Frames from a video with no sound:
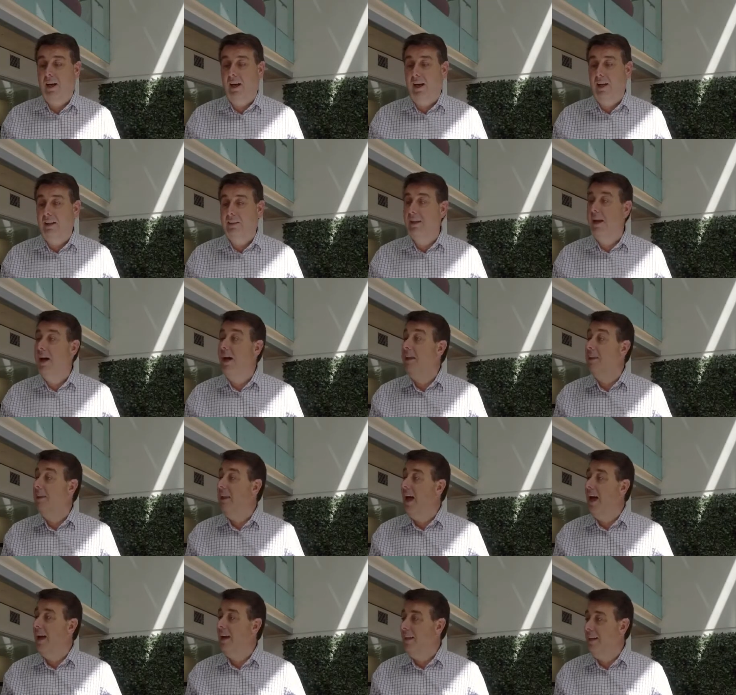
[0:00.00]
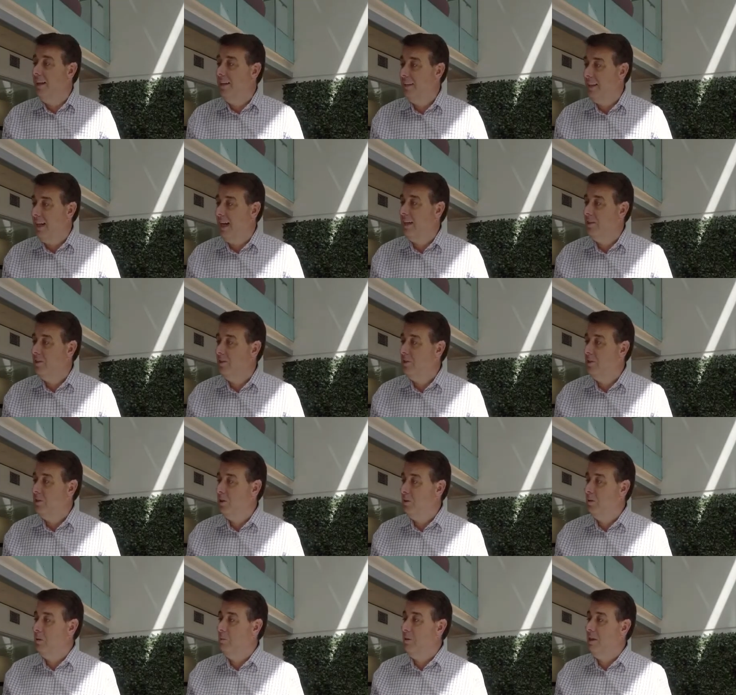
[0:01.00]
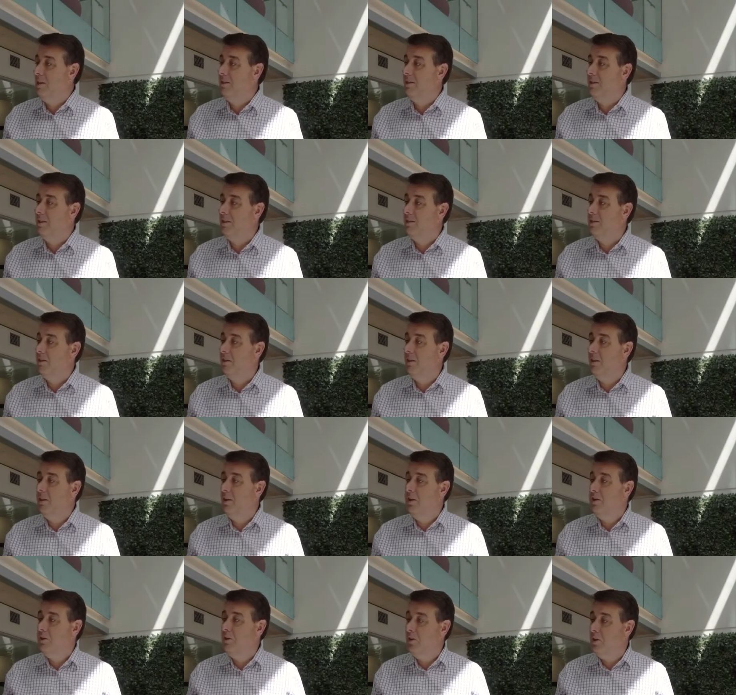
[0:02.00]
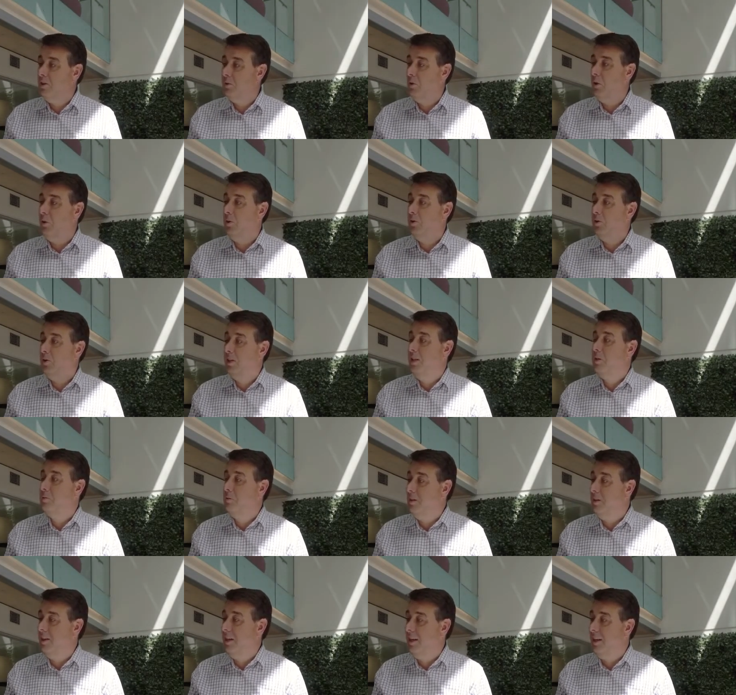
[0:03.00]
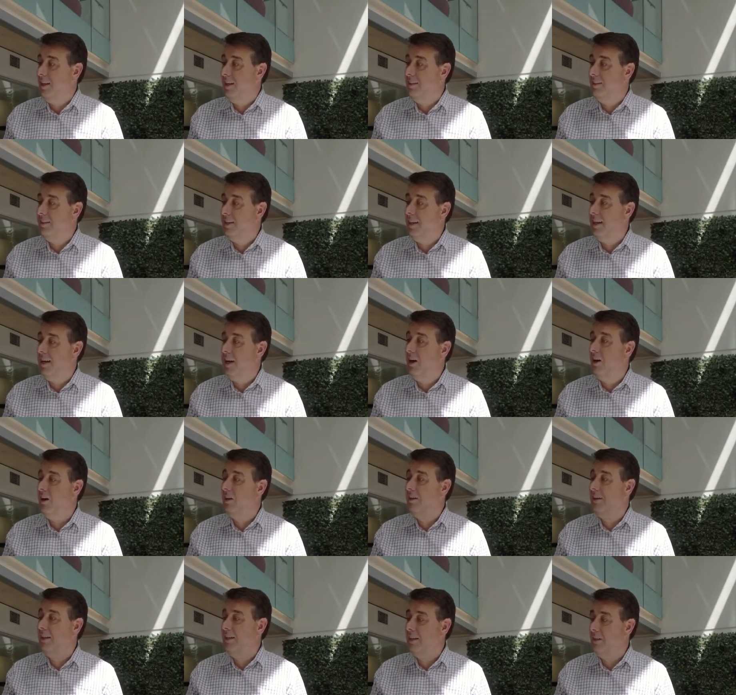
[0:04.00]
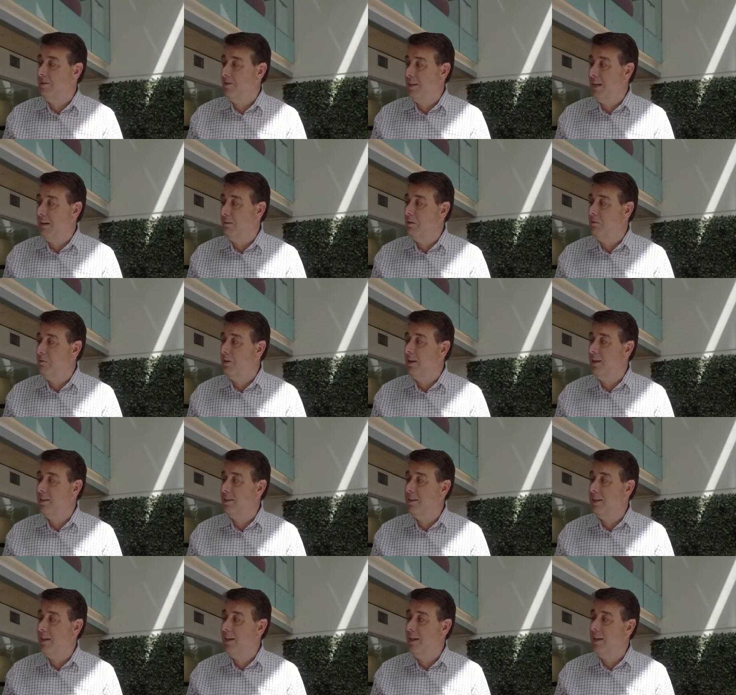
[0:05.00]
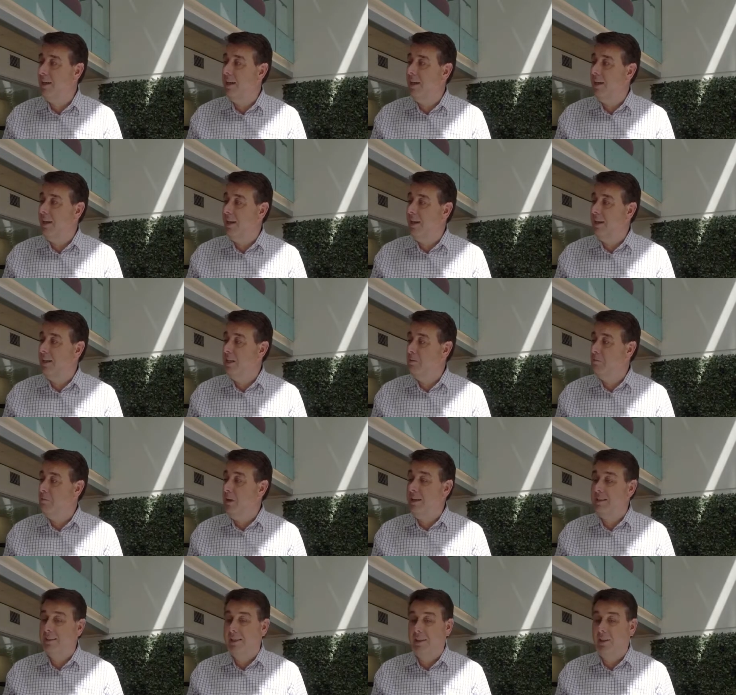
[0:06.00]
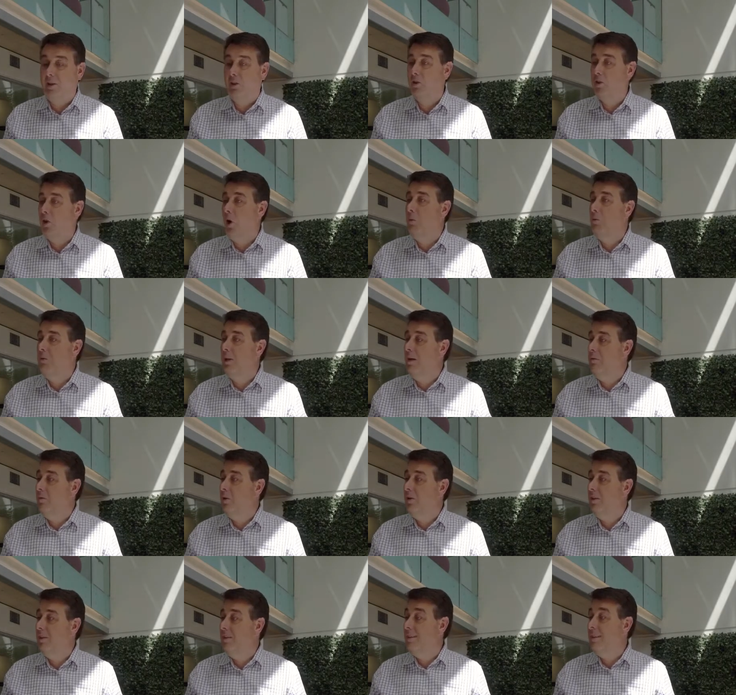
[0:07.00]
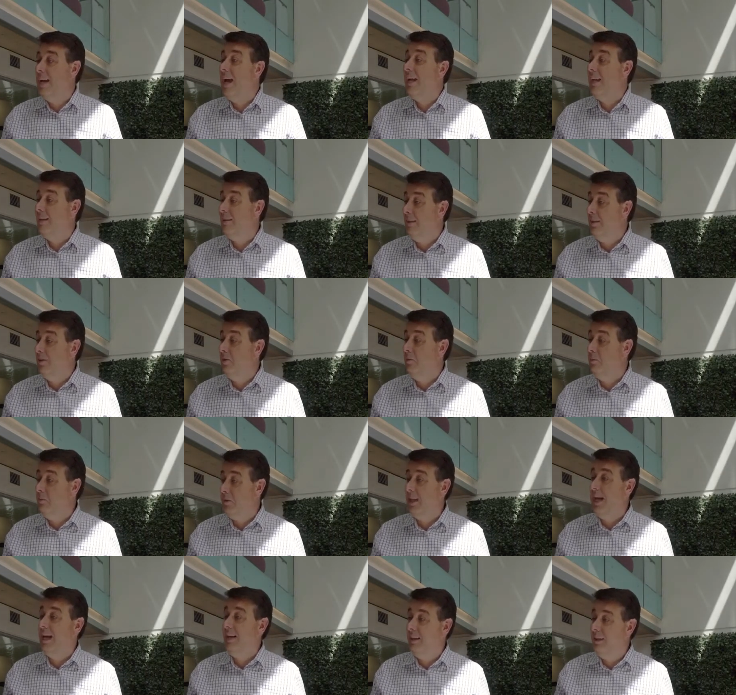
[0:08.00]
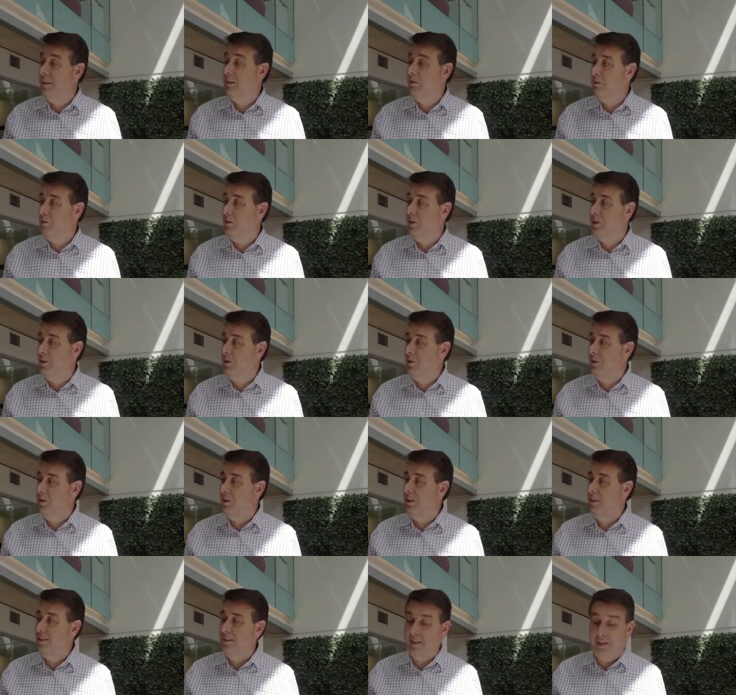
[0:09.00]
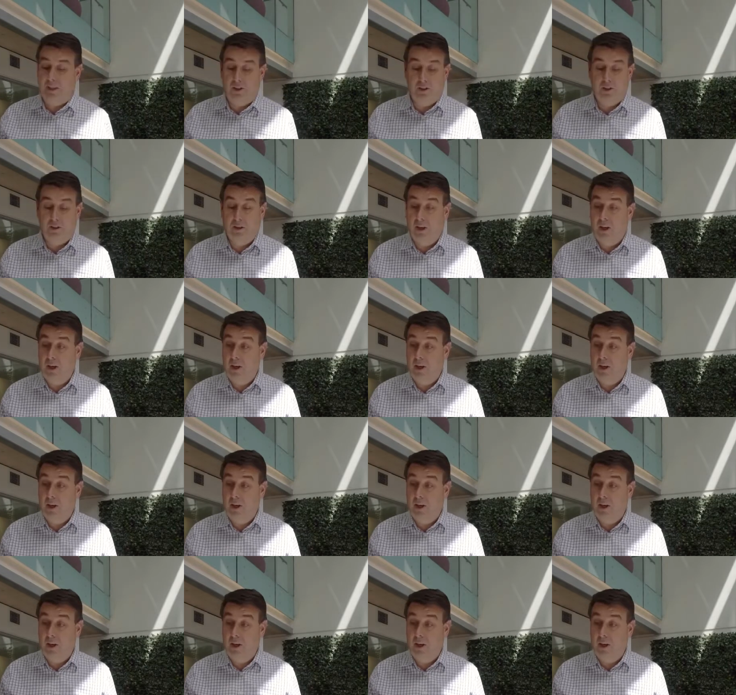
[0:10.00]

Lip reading: and aligning that to a business. So this role sits within IT, hardly goes out of IT, and it's basically your top level technical planner for the organisation.